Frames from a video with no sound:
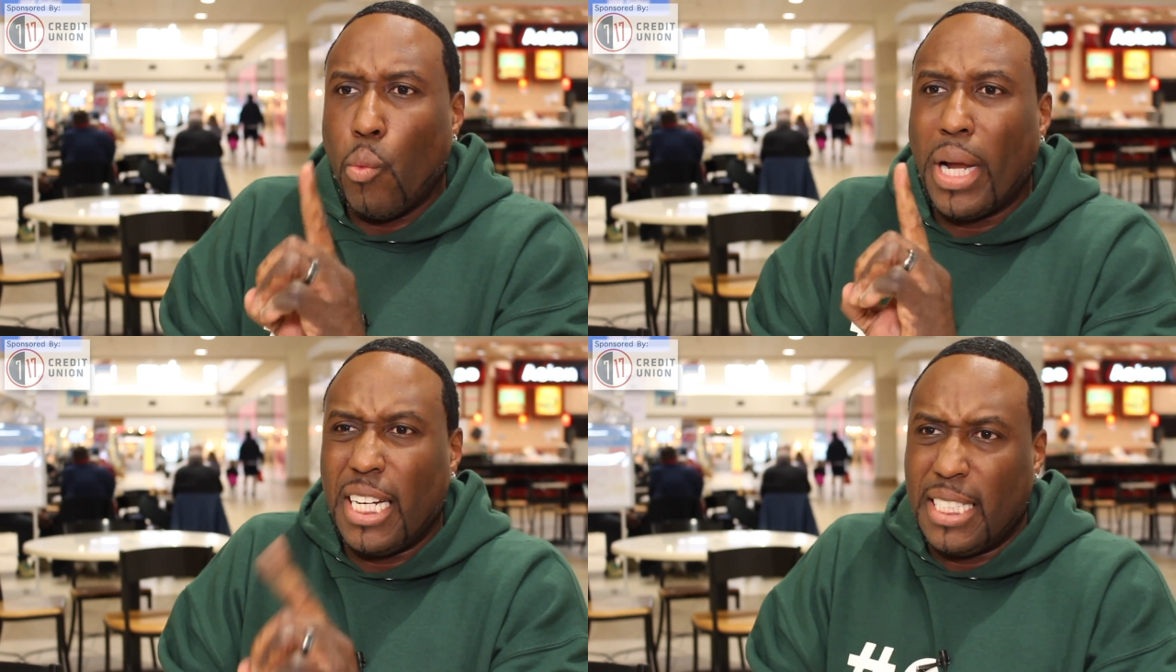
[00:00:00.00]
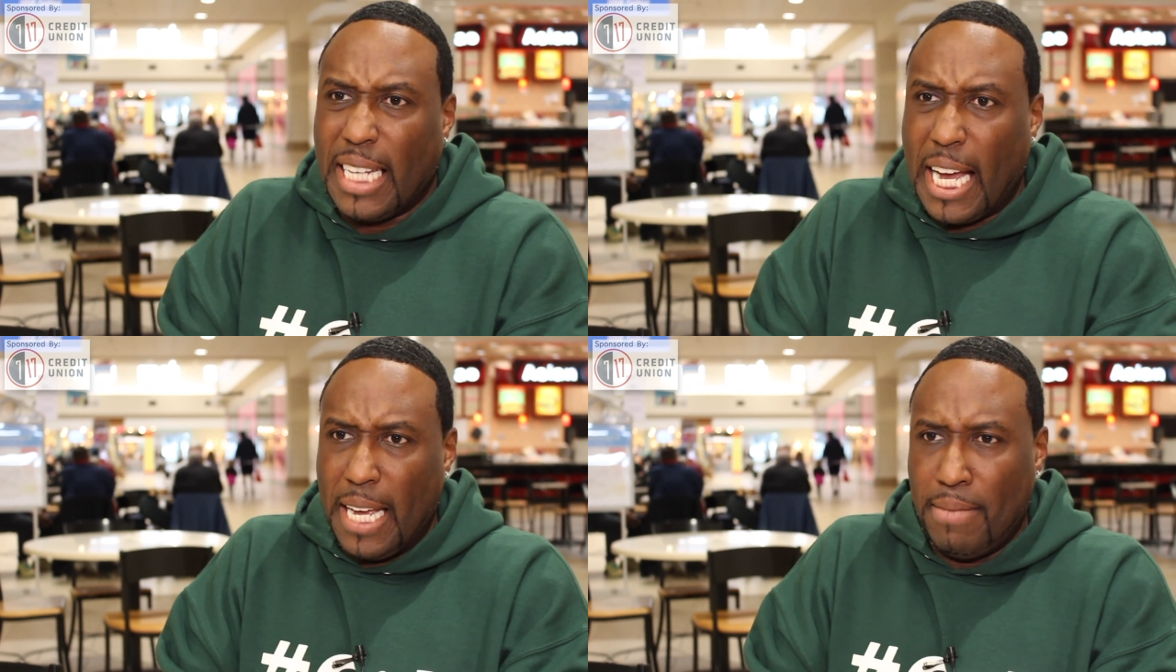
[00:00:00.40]
one at a
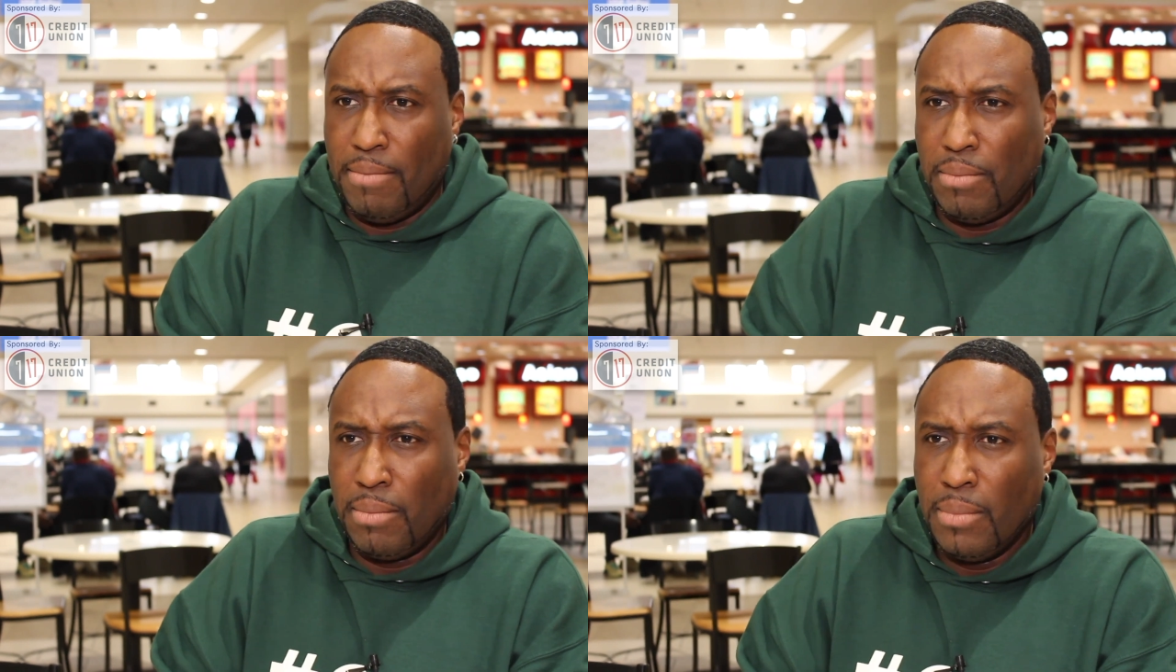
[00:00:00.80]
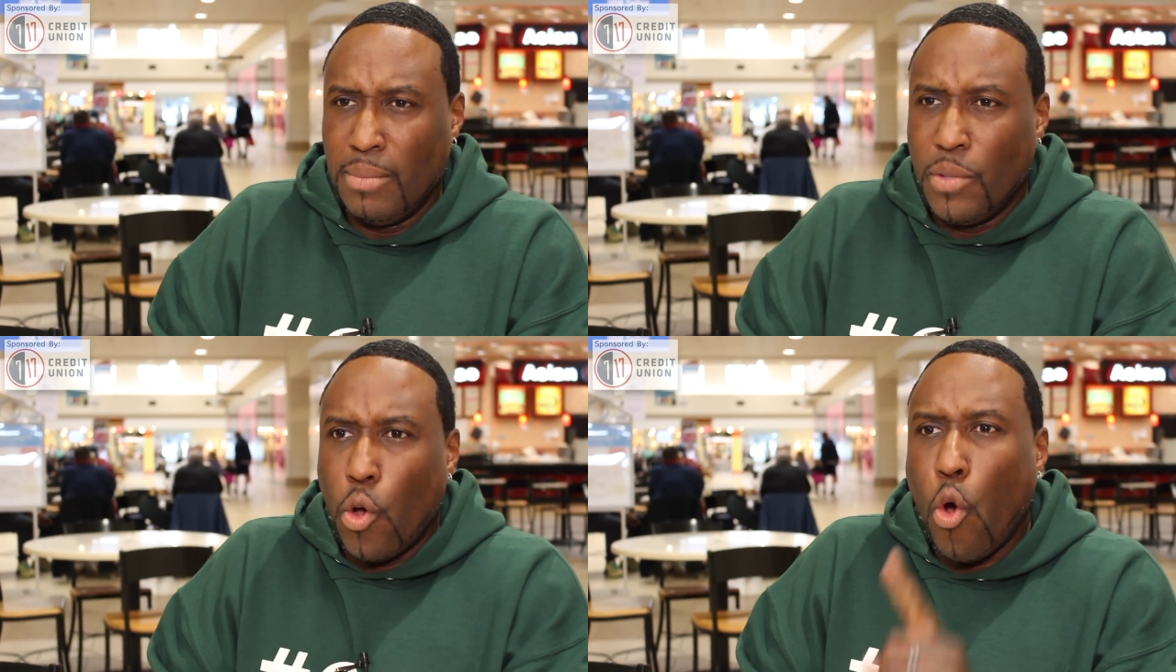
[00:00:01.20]
time,
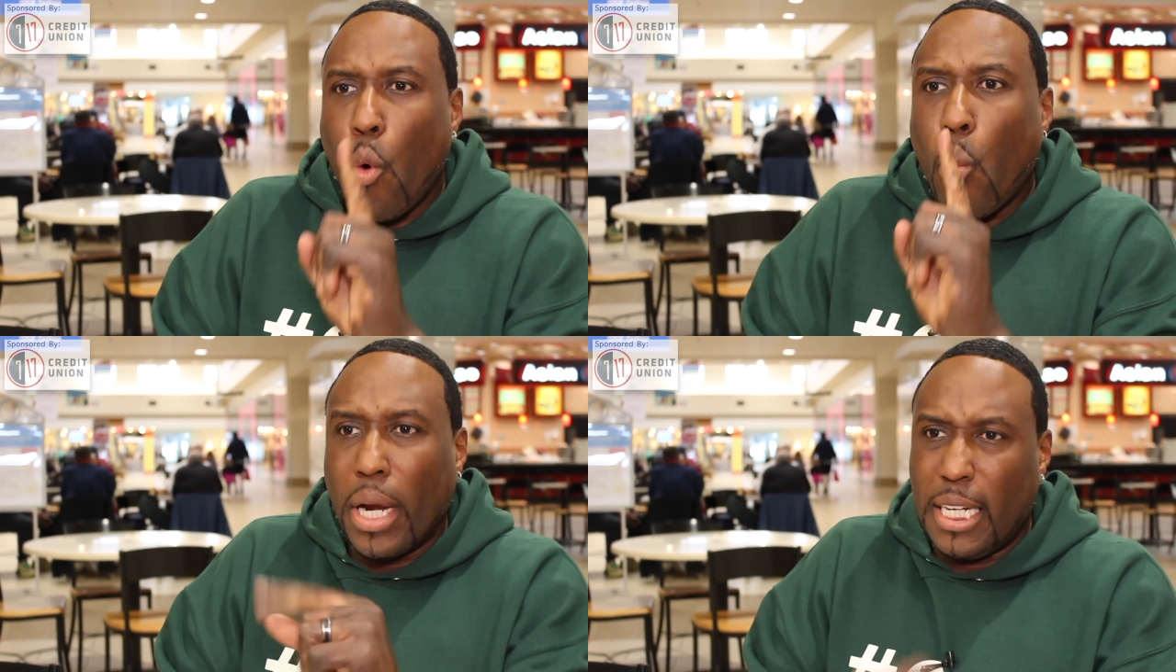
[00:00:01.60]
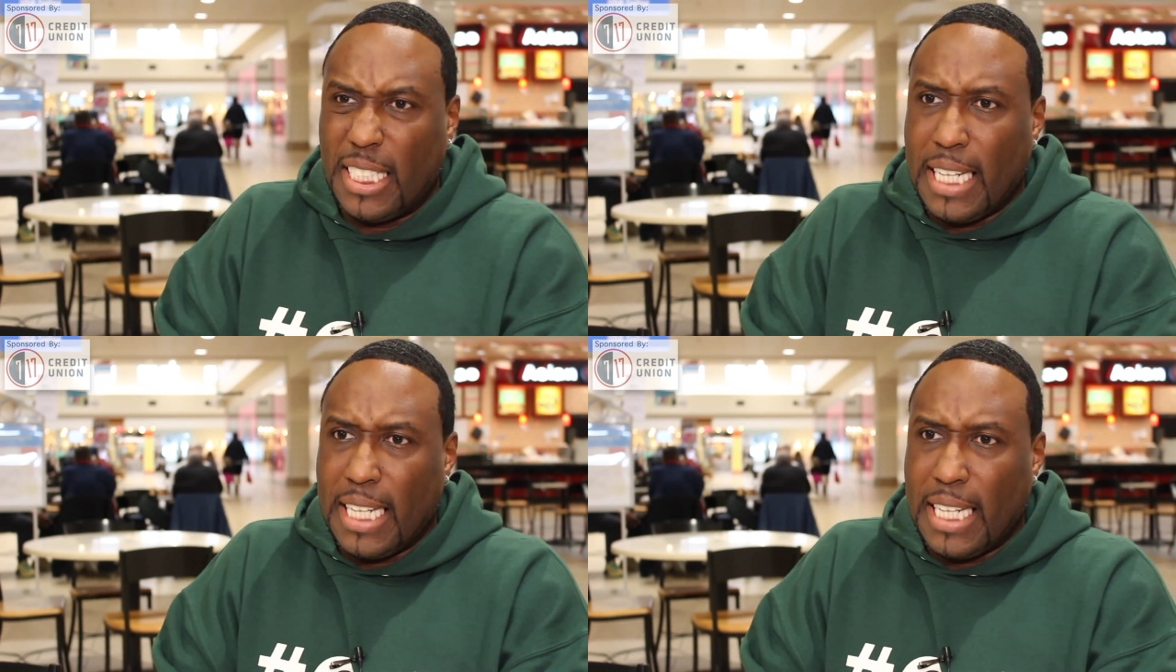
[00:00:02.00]
one at a